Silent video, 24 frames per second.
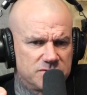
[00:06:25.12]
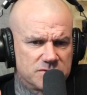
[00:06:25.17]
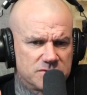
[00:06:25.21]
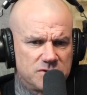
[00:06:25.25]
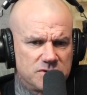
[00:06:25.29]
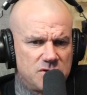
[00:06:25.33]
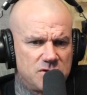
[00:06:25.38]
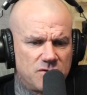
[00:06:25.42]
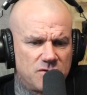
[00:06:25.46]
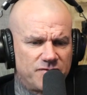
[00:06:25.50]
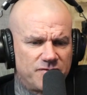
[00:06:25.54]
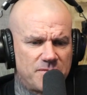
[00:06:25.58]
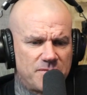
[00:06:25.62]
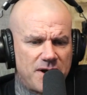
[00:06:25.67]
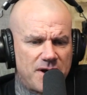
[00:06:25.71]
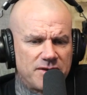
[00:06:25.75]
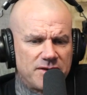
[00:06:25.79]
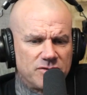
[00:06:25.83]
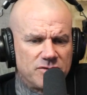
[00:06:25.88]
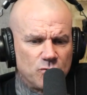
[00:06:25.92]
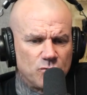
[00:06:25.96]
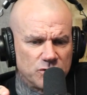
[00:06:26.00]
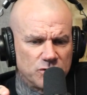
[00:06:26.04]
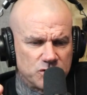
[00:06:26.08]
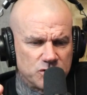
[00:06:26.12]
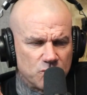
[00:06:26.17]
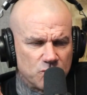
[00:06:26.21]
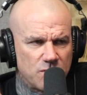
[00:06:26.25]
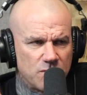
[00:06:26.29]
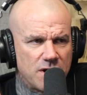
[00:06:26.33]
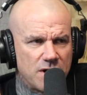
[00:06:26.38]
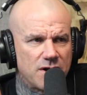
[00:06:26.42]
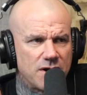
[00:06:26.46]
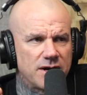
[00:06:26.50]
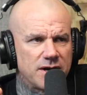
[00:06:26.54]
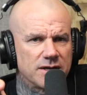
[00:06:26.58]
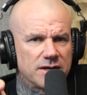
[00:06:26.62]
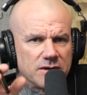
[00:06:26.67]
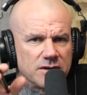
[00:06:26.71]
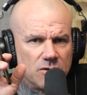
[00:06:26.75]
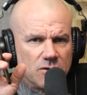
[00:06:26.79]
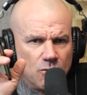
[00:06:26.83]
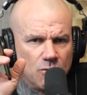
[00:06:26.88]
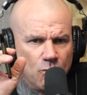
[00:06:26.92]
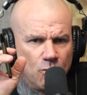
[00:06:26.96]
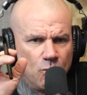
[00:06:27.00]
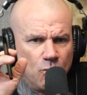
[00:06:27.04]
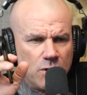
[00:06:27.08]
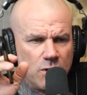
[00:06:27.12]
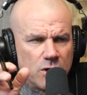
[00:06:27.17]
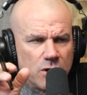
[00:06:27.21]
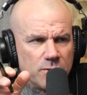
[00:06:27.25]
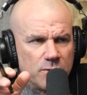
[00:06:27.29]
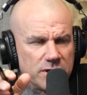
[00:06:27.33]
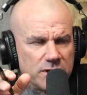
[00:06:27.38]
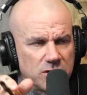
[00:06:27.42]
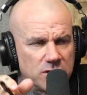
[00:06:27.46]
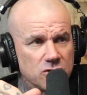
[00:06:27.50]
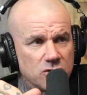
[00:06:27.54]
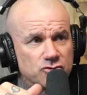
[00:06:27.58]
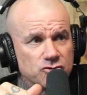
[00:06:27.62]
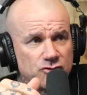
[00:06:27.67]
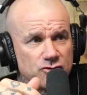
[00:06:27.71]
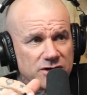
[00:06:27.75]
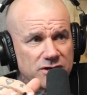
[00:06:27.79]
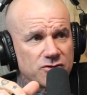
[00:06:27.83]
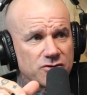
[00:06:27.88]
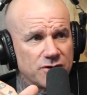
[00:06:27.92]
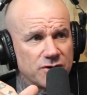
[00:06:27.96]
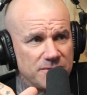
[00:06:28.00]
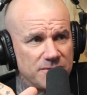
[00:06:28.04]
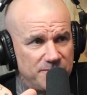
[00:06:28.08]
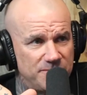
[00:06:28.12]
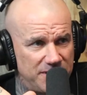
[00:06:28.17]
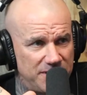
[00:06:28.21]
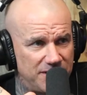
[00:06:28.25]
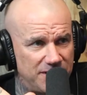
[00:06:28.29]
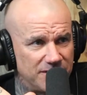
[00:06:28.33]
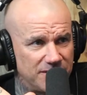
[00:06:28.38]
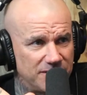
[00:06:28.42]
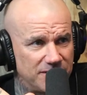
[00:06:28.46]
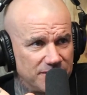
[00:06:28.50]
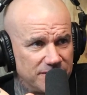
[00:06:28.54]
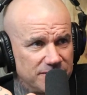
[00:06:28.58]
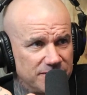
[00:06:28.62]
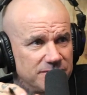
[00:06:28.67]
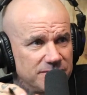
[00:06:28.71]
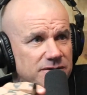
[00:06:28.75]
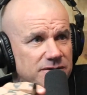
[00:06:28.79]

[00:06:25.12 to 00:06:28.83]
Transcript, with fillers: never mind what you're wearing, where are we going to go drink green beer? Yeah.